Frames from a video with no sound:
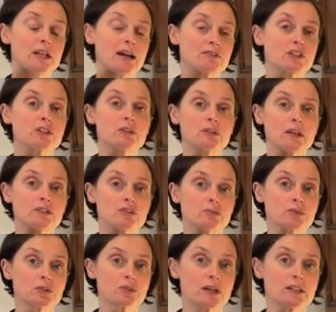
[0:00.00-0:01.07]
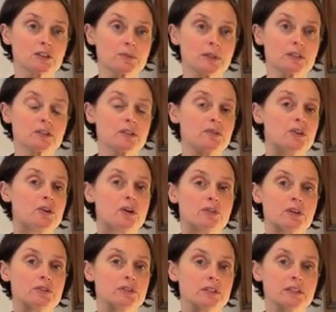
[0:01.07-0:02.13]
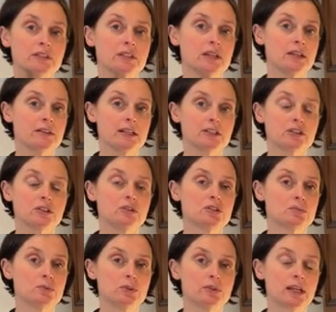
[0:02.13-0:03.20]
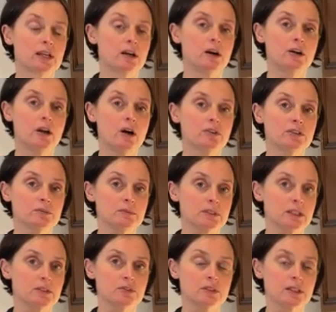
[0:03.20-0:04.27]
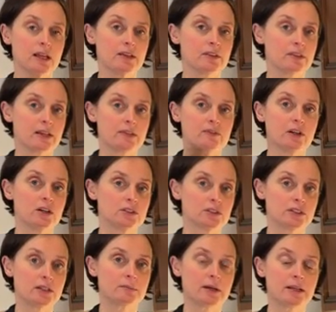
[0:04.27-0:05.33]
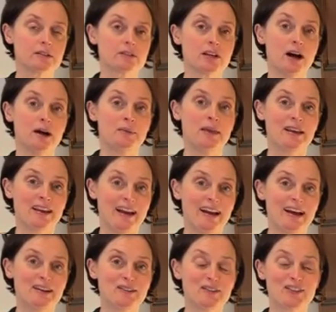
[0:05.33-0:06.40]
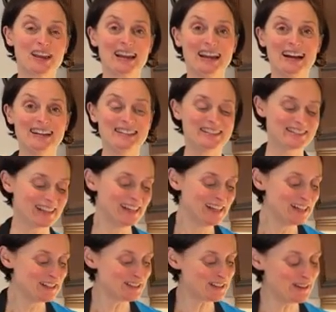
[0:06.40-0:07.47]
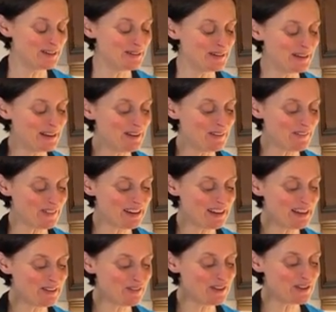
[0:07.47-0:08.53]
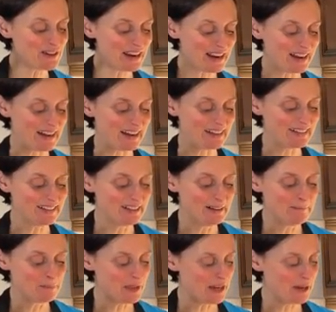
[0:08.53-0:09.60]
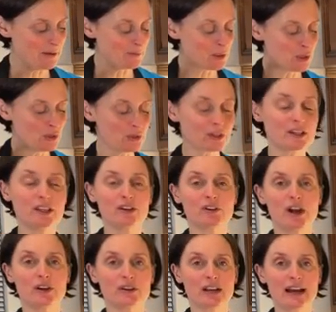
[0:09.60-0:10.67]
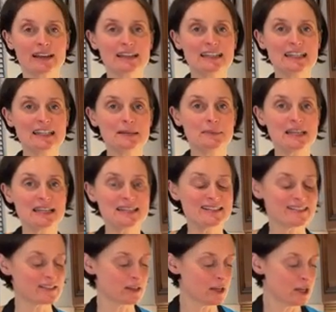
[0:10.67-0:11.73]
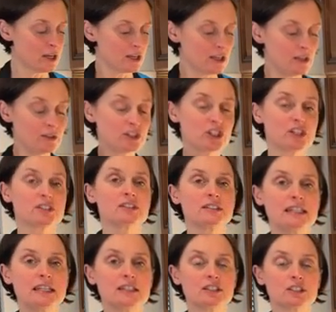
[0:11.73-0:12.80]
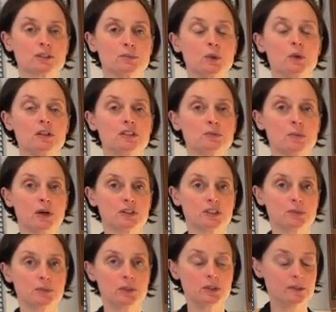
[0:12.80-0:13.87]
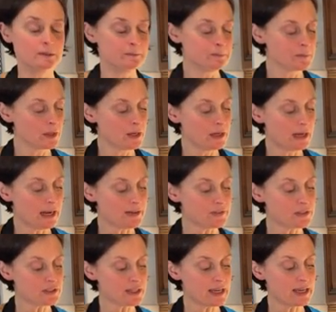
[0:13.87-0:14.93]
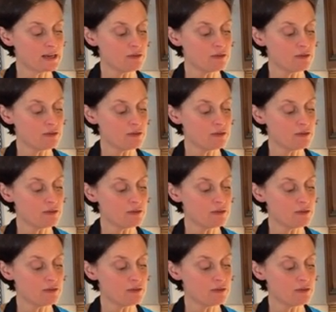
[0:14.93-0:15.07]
you'd have to cook those from scratch, because if you got those in a tin, they're too small, they can't hold themselves together, they've lost it by the time they get out of their cans. So if you can cook your own cannellini beans, you just need as small as possible. I have to